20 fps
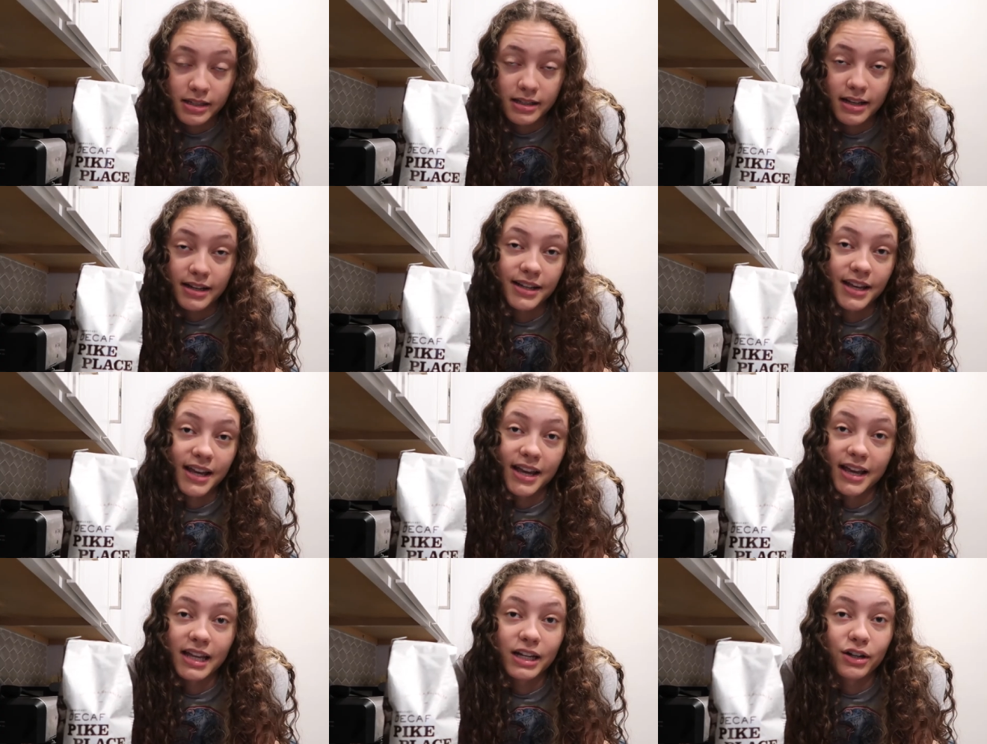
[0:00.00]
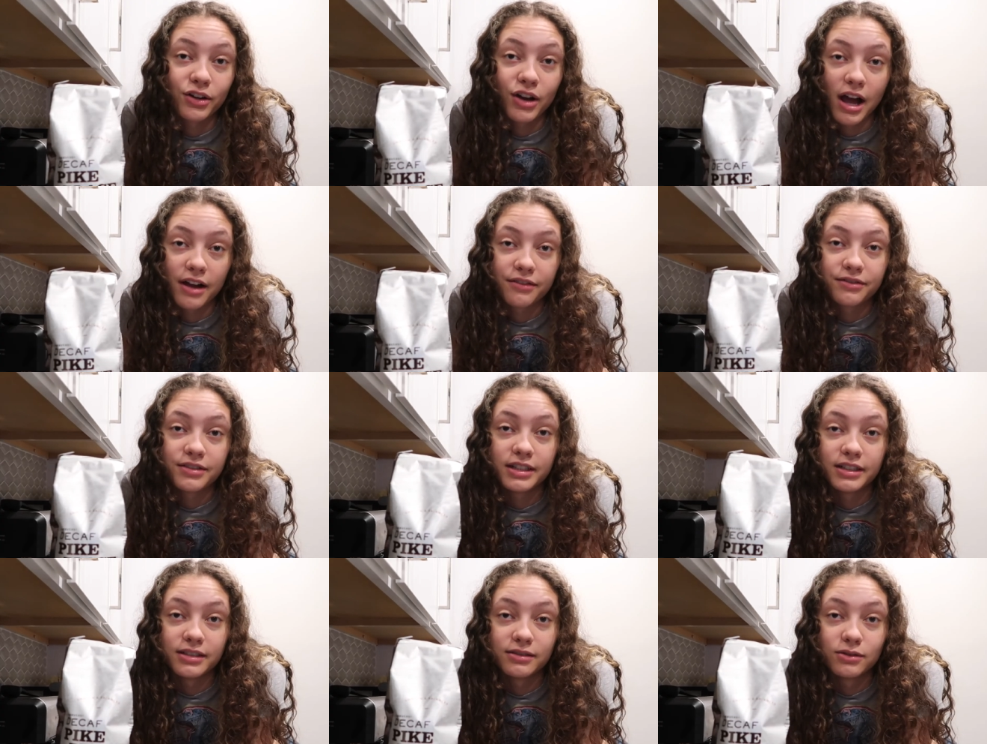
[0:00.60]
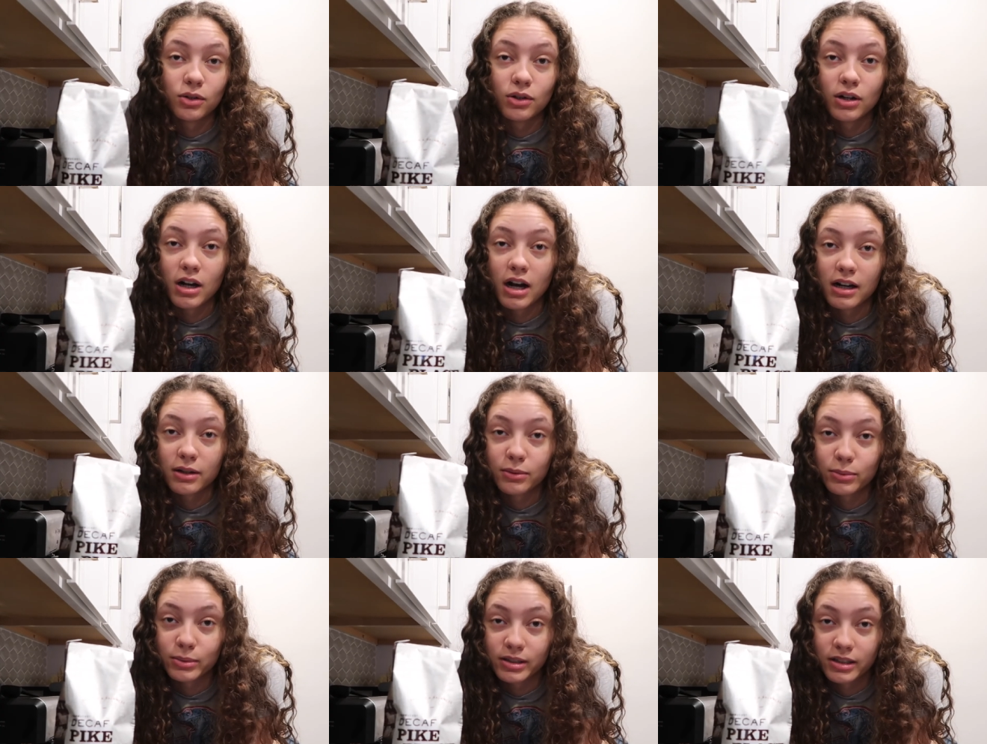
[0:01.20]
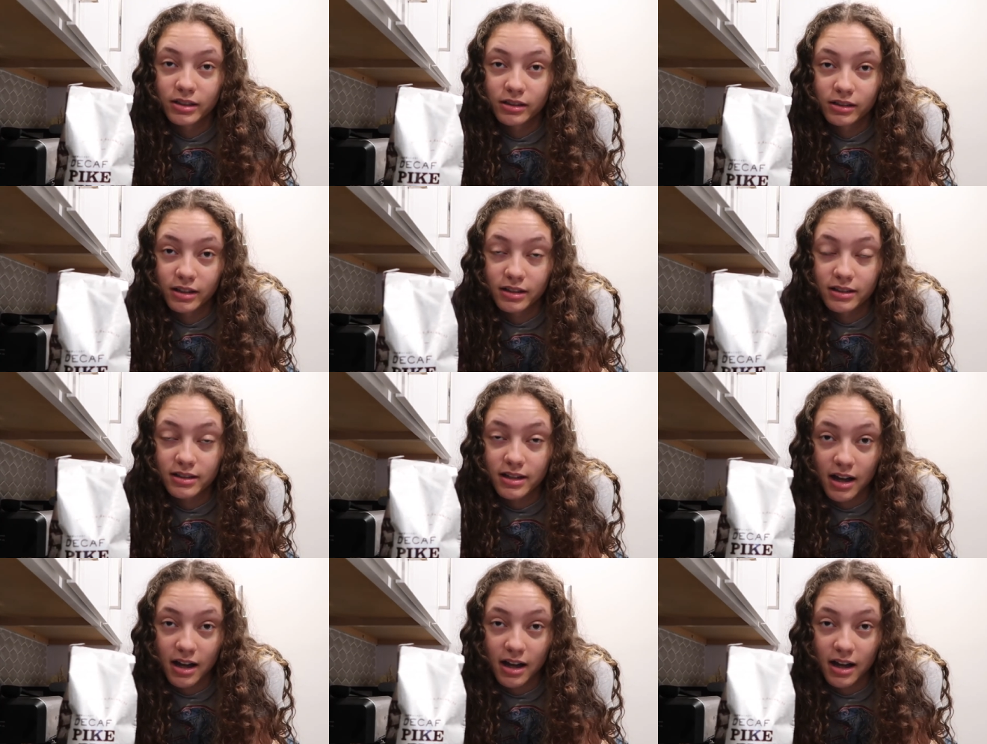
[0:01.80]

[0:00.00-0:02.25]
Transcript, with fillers: because I can't handle caffeine or I will literally